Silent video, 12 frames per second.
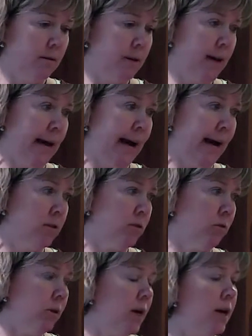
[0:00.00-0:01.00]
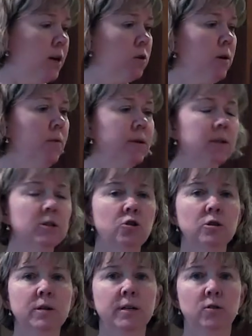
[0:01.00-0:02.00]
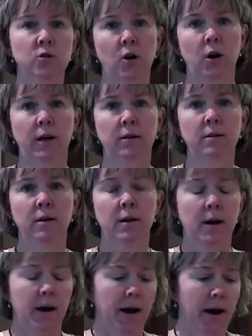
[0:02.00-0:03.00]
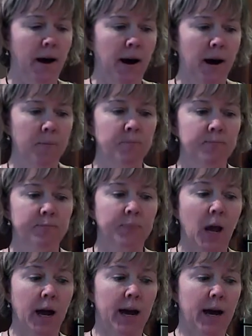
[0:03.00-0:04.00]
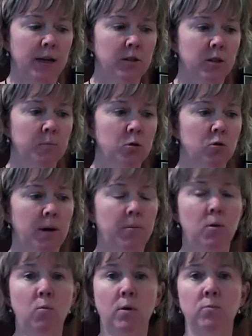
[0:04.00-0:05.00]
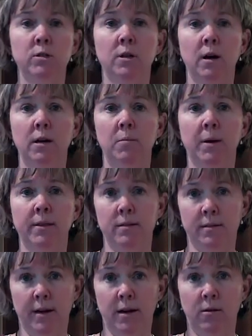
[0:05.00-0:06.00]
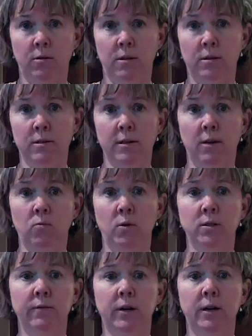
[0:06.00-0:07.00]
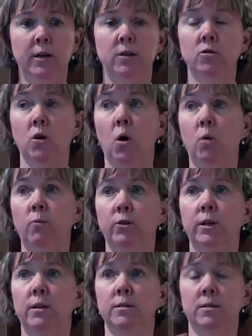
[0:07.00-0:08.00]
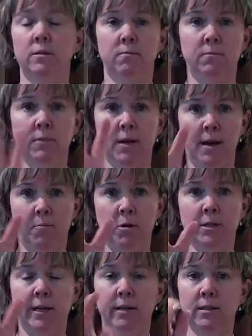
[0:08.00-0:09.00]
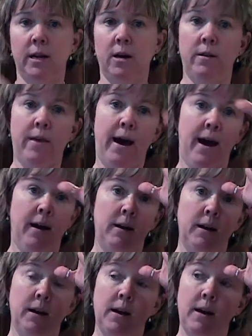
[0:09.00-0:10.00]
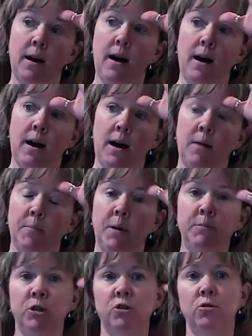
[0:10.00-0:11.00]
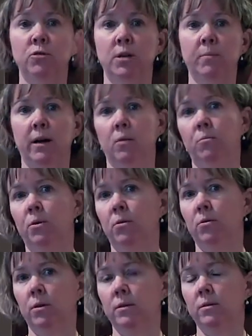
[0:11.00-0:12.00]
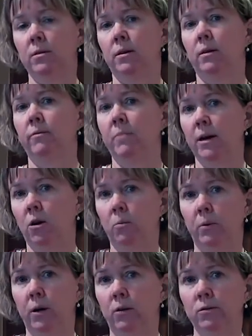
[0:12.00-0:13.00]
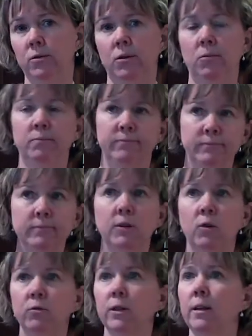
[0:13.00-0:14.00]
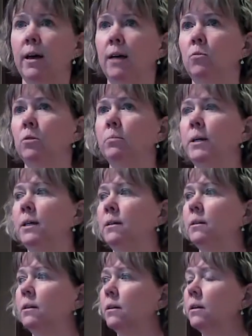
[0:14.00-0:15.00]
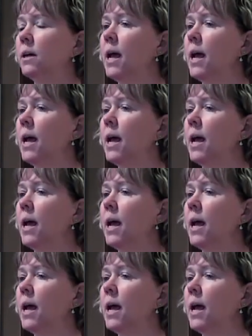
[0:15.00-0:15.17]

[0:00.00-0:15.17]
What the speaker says: a hassle. So anyways, let's just get started. I had a subscriber, one was talking about the sound, that the sound wasn't very good, so hopefully this camera takes care of that. I'm just using my computer instead of my GoPro, so hopefully that will be good.